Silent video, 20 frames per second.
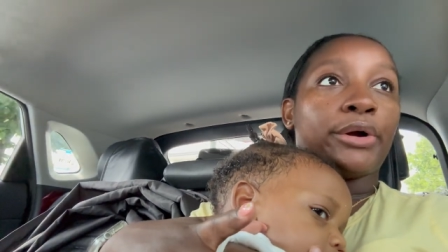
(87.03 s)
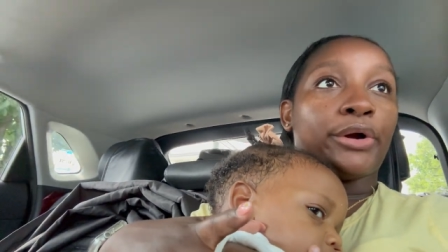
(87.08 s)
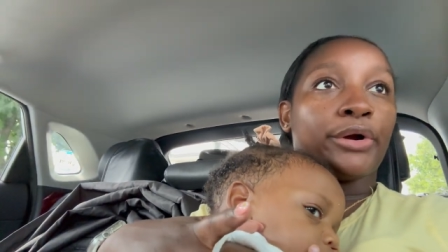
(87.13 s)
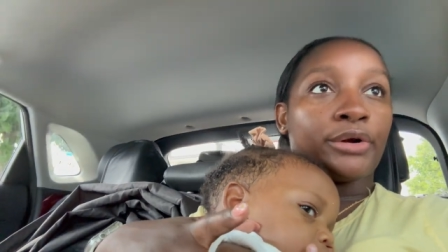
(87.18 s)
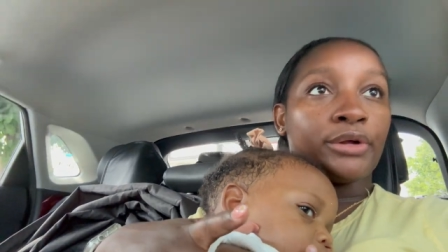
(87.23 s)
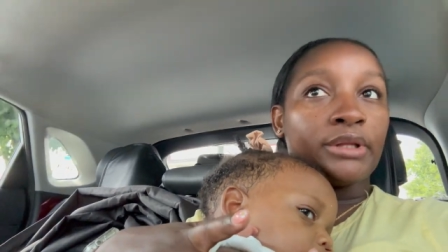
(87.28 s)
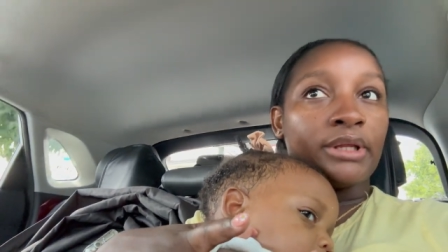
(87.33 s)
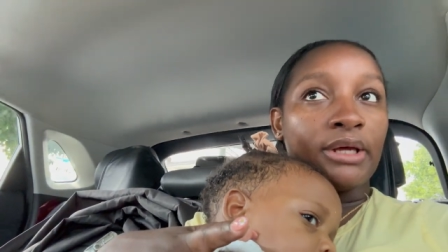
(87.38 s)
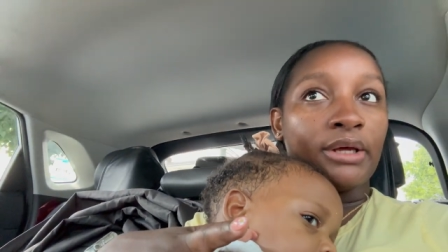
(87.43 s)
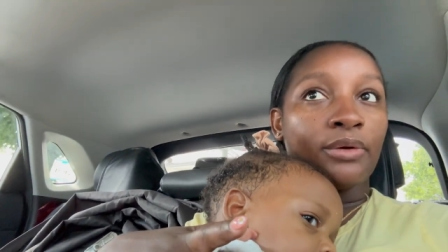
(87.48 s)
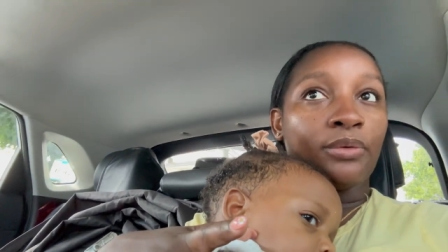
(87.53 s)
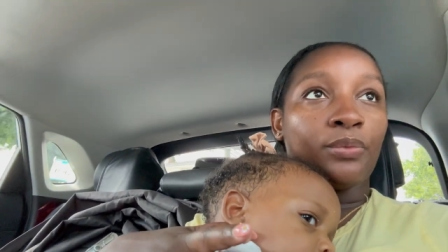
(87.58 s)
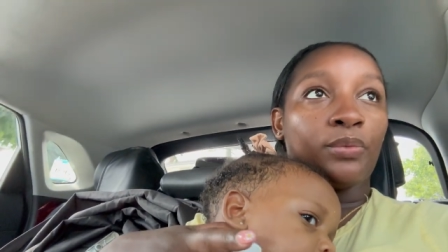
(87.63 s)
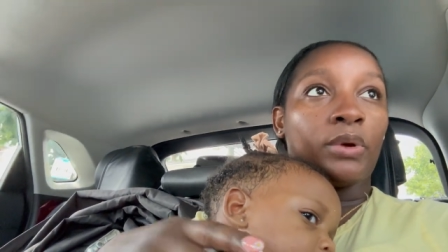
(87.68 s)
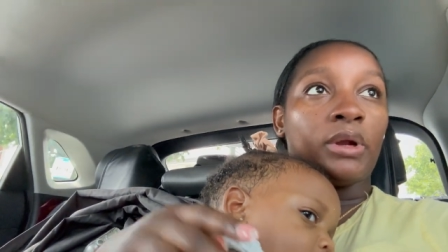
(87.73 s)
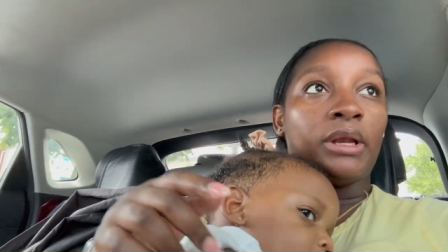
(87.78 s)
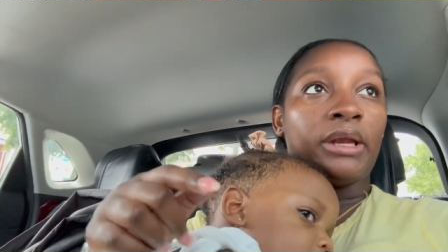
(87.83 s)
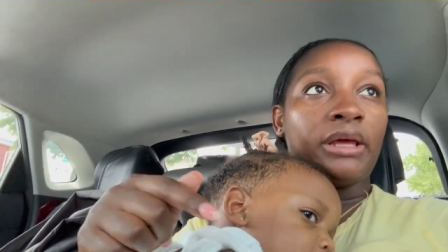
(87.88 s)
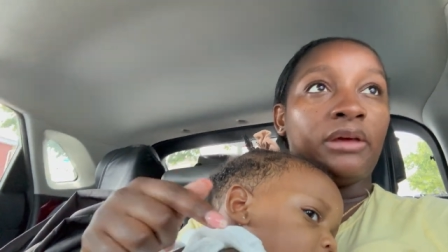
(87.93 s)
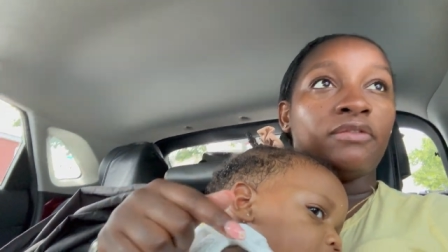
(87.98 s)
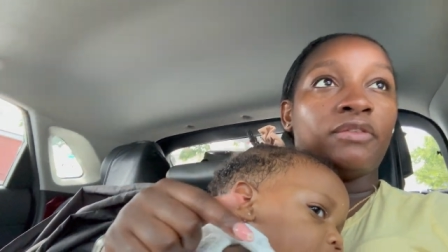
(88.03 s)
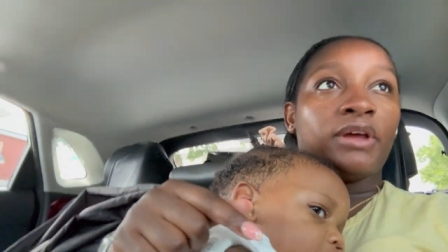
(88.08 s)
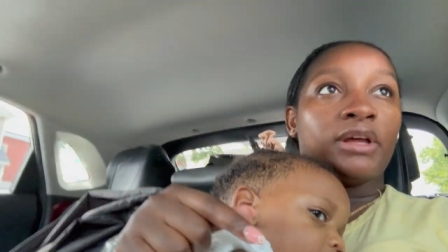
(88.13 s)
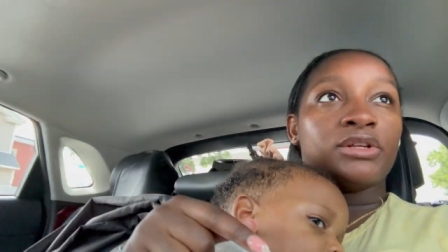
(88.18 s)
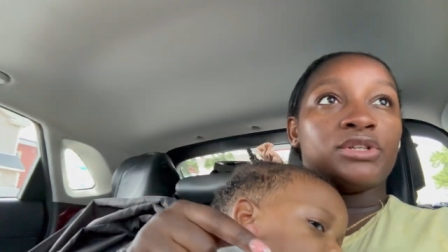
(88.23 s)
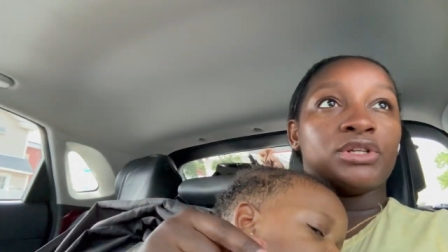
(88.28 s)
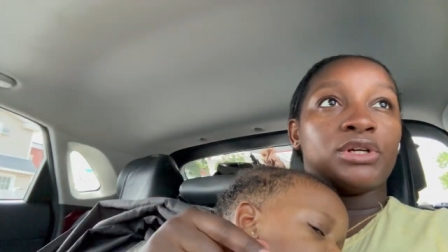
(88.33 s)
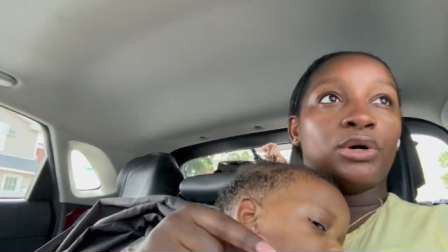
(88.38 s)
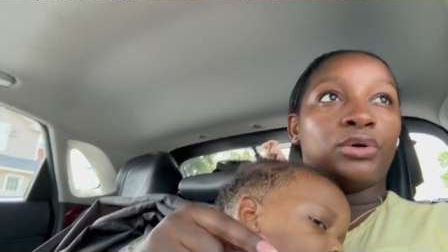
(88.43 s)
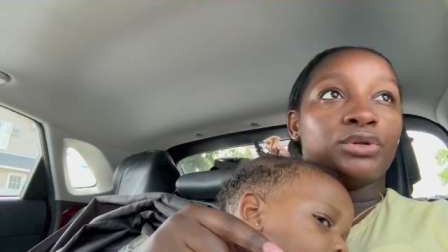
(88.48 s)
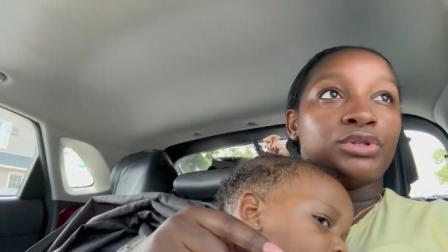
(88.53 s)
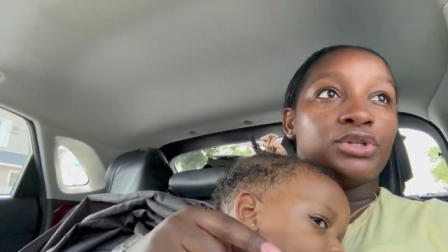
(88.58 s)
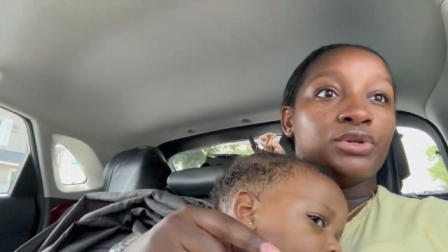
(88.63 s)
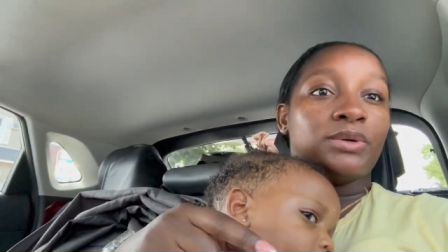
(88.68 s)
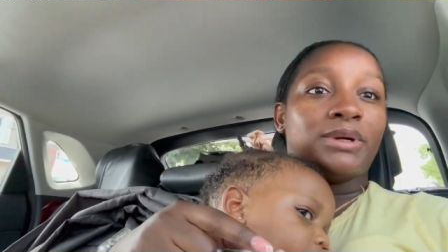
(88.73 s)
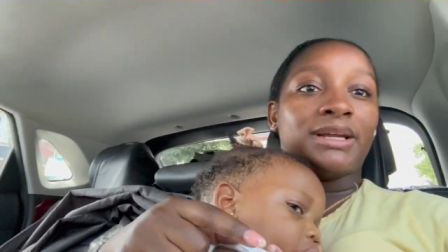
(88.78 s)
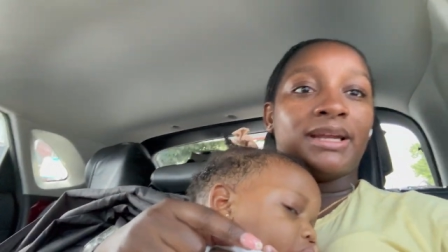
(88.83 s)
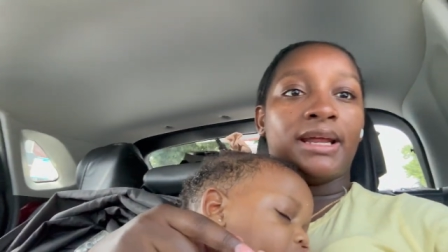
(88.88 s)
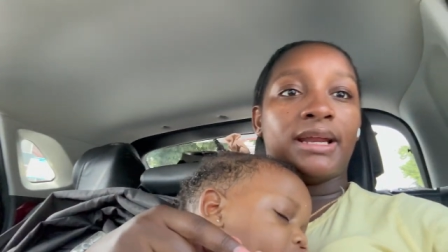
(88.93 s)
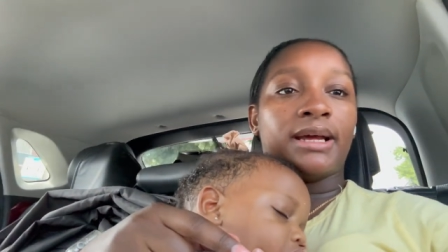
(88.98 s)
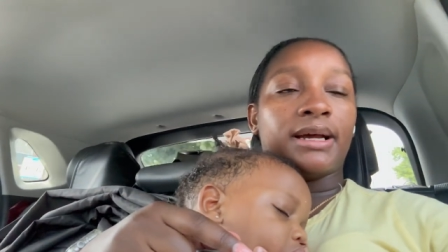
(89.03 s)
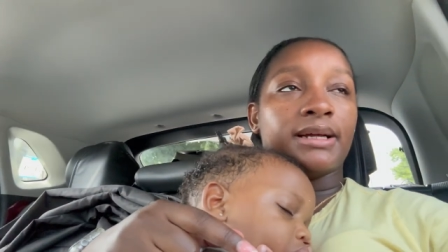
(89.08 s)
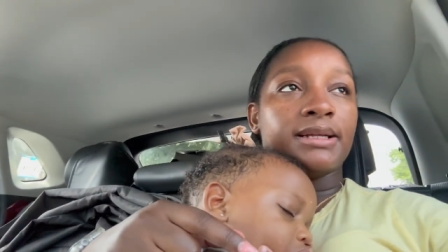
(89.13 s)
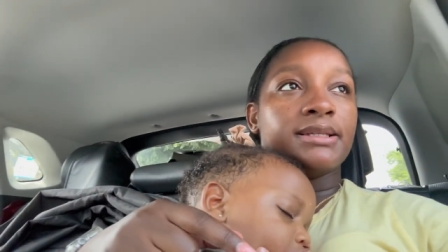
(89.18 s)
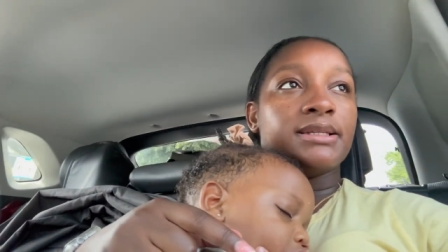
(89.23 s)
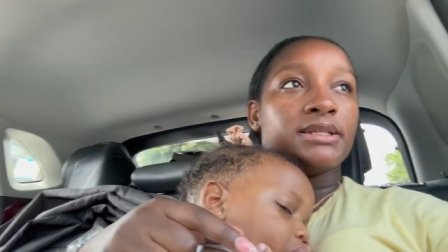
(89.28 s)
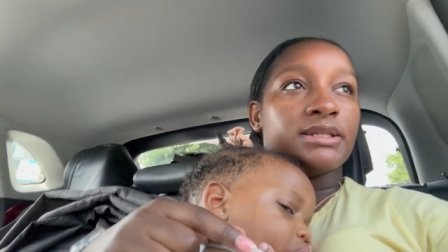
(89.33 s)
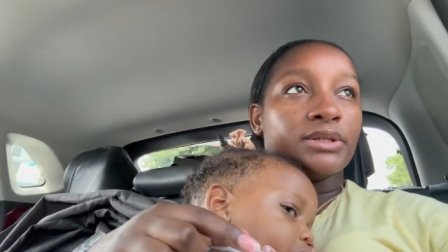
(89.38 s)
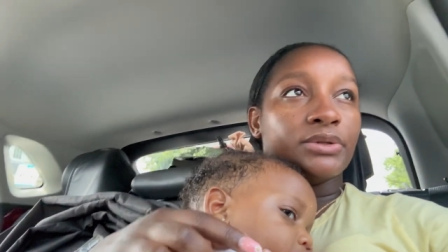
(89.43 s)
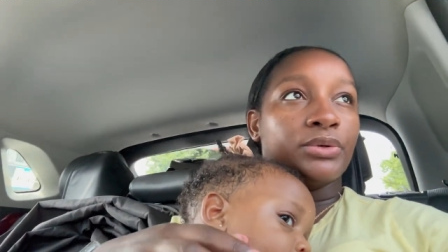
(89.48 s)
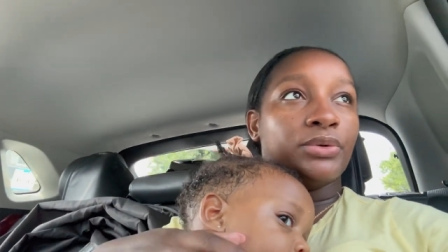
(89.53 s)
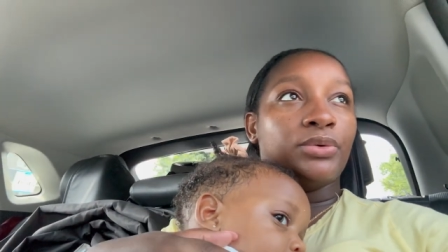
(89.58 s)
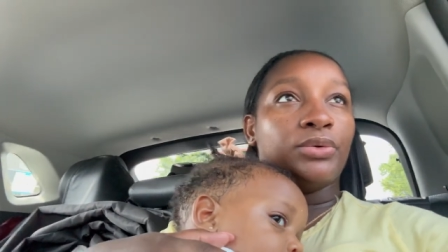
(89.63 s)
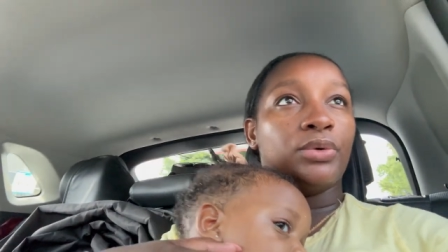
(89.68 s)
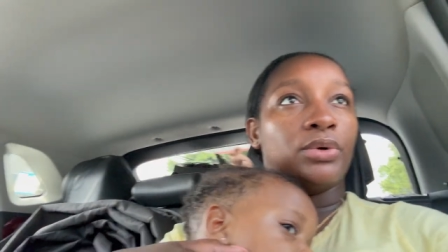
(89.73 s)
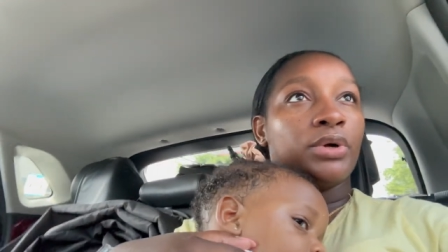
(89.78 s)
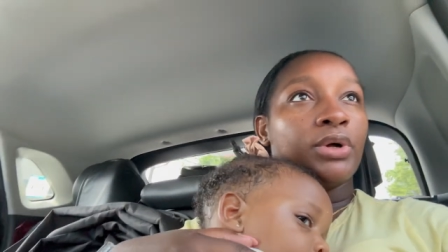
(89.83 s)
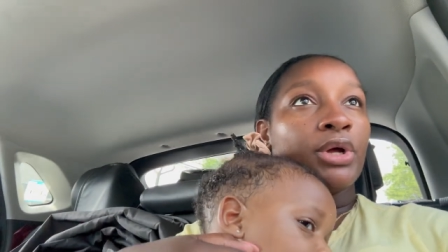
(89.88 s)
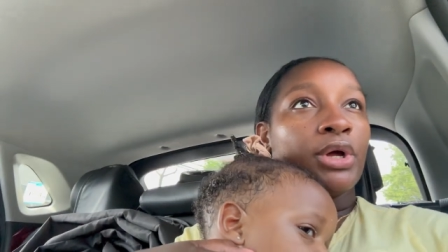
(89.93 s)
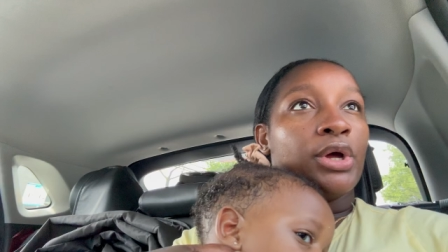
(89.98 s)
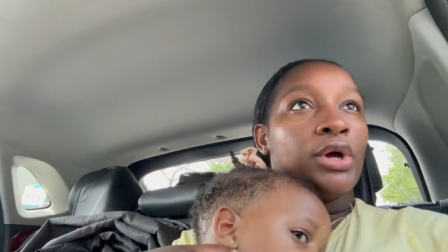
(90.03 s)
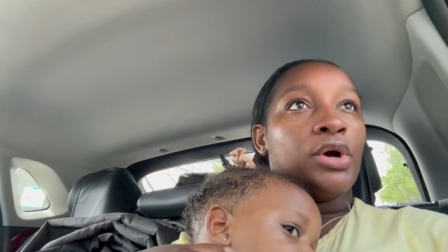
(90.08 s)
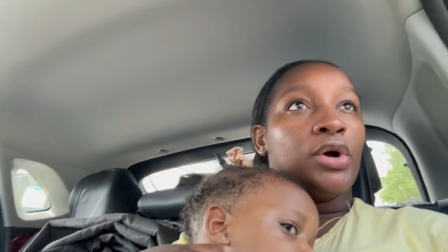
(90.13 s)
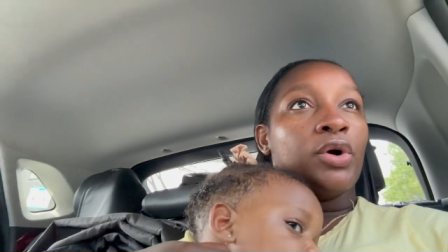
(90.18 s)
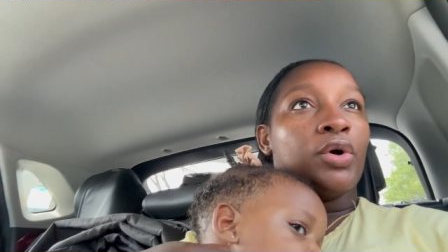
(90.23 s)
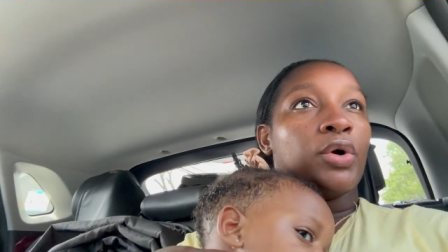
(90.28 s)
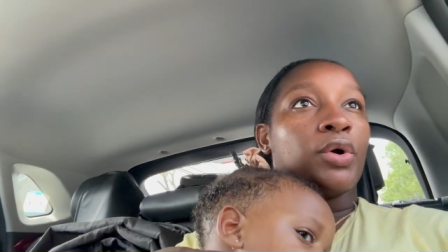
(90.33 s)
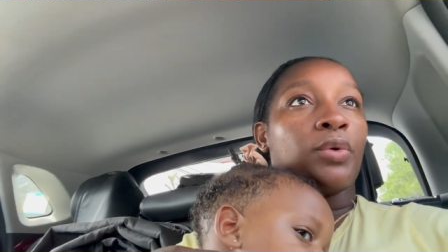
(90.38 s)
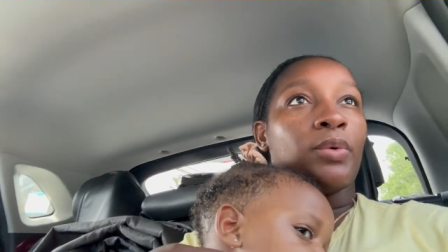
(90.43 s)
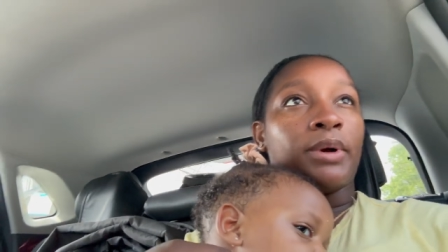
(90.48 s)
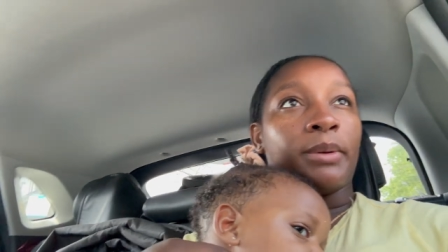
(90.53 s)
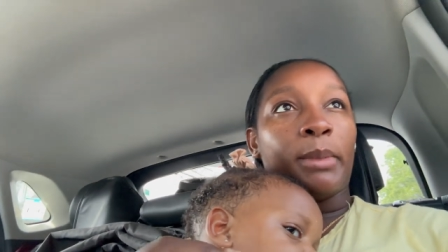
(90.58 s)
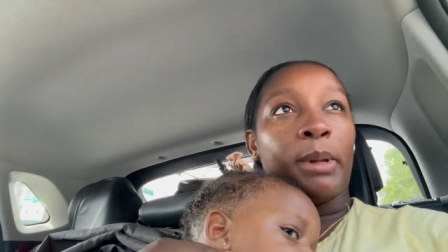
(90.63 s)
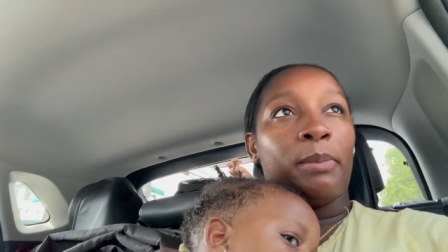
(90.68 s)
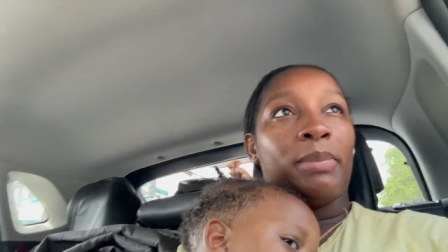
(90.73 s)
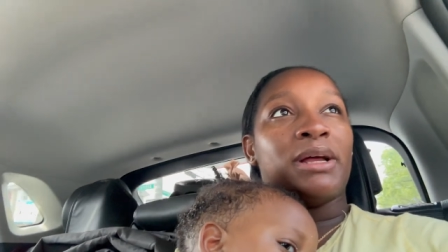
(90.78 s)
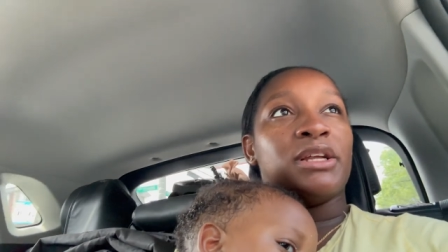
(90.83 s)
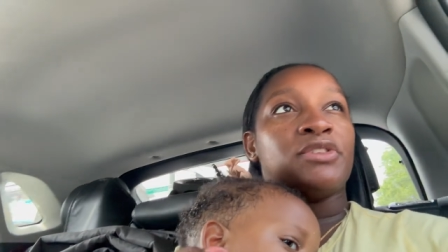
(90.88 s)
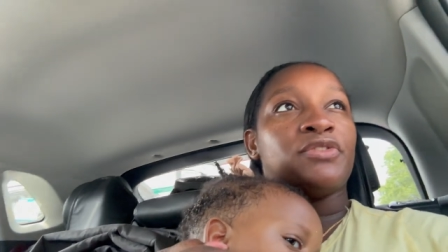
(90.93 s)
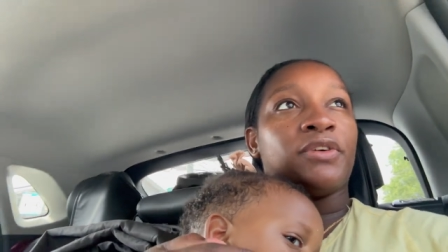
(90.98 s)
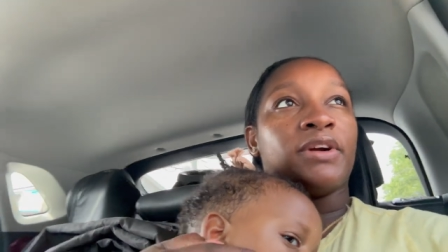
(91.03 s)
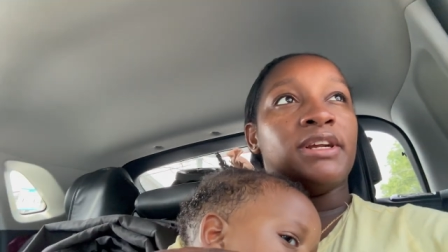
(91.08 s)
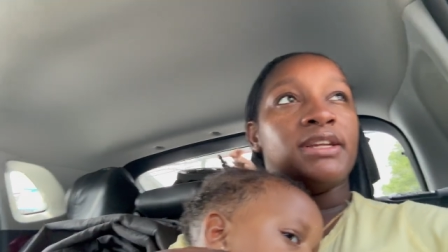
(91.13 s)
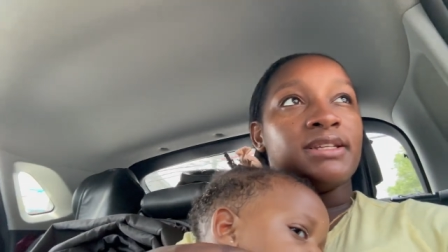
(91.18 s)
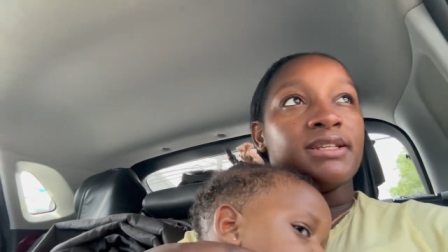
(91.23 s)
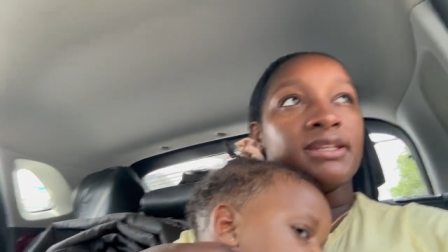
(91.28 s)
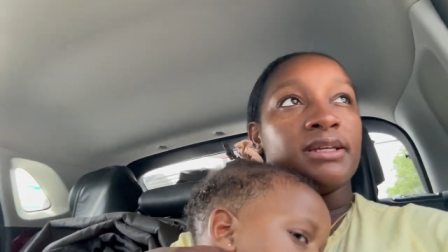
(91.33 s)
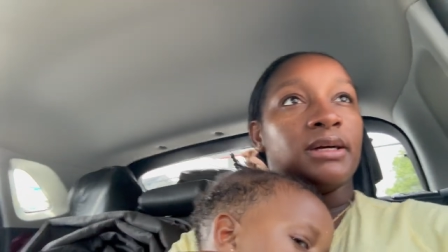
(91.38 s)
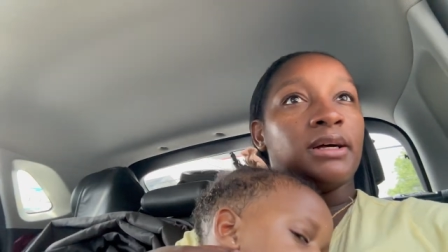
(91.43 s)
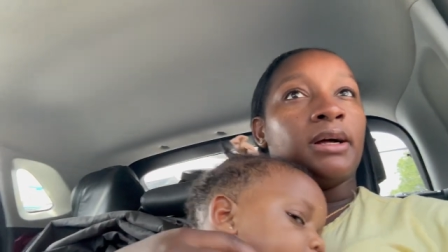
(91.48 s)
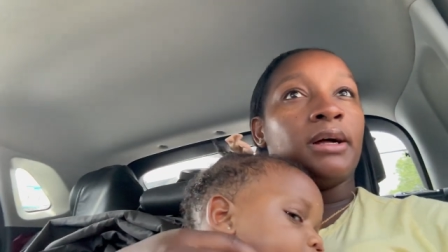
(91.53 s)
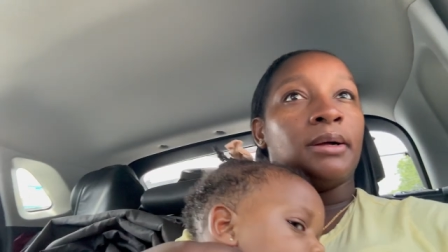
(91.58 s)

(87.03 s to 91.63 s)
early we're leaving to go to Connecticut to go to one of my best friends.